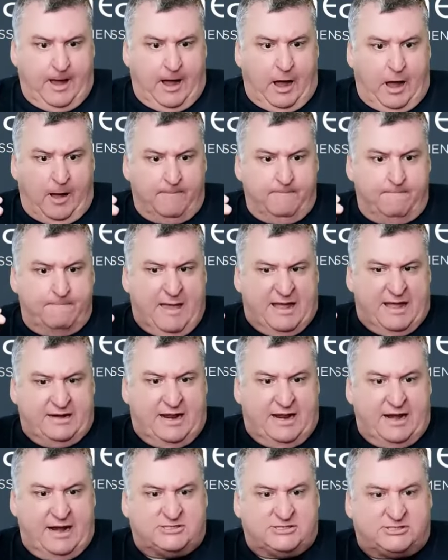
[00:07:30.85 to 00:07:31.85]

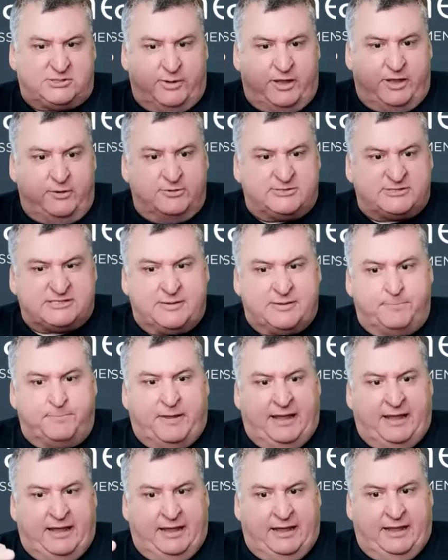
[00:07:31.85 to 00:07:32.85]
And so it used to
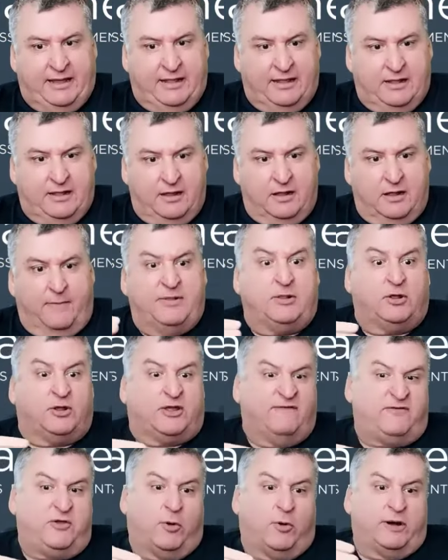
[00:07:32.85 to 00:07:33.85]
be, I mean,
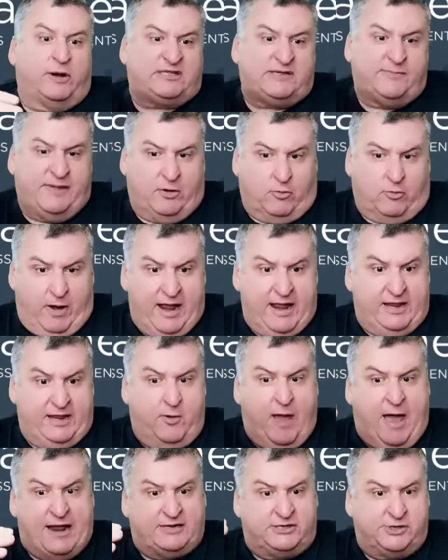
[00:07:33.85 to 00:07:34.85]
look, if you wanted to be great,
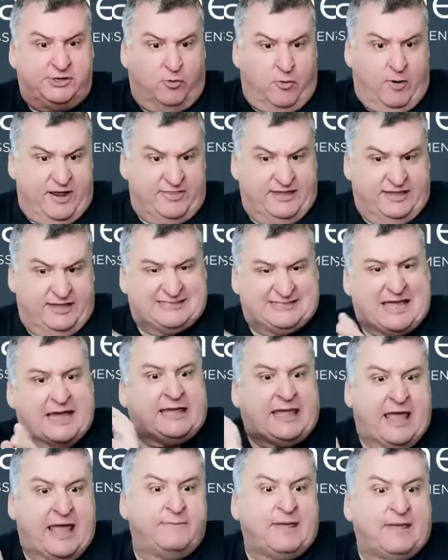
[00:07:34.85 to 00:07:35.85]
you had to do great things.
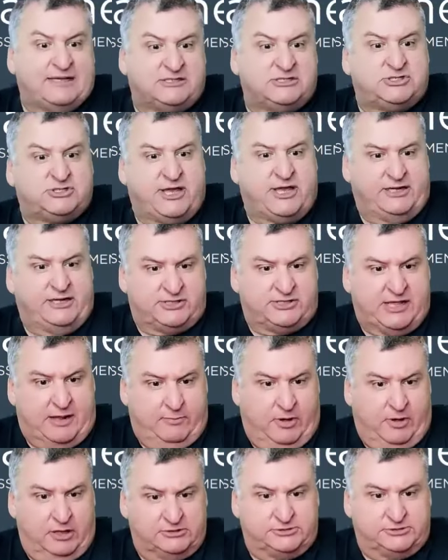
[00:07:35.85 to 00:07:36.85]
That game hasn't changed
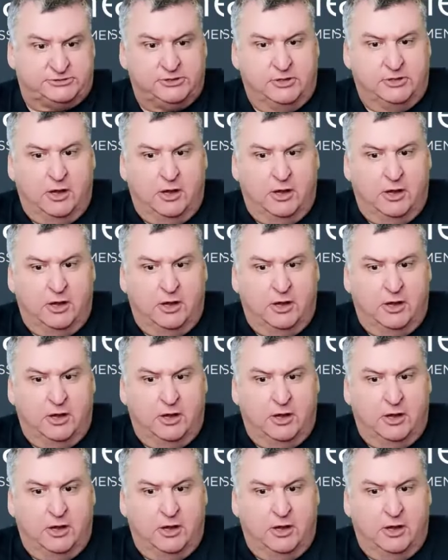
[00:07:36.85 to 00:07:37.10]
that much.